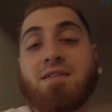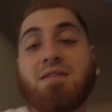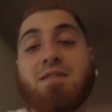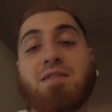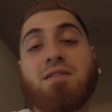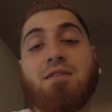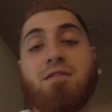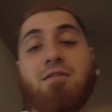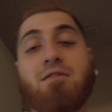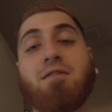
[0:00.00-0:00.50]

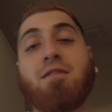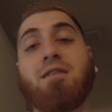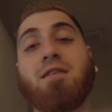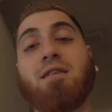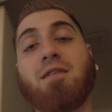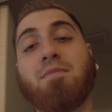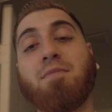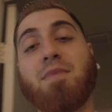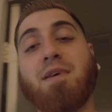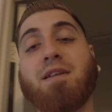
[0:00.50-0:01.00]
Sorry,
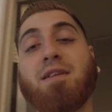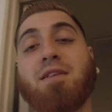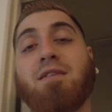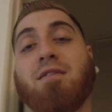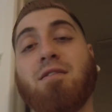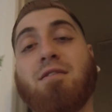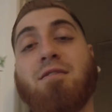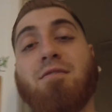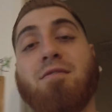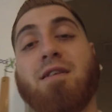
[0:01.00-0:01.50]
I got my
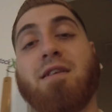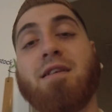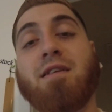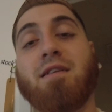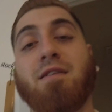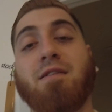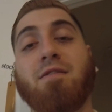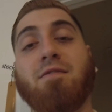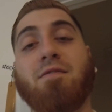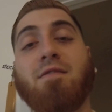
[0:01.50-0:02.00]
daughter
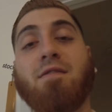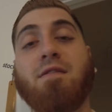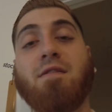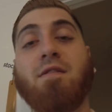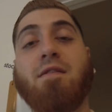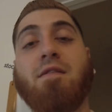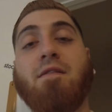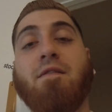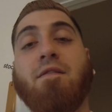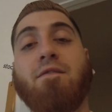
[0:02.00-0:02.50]
right here,
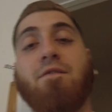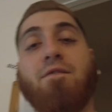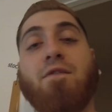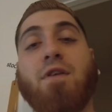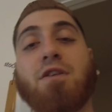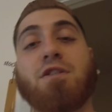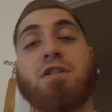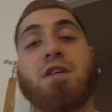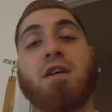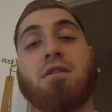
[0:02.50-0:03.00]

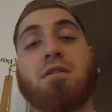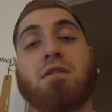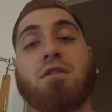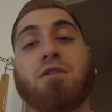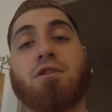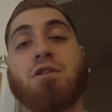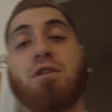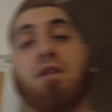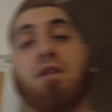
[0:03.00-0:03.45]
fresh out the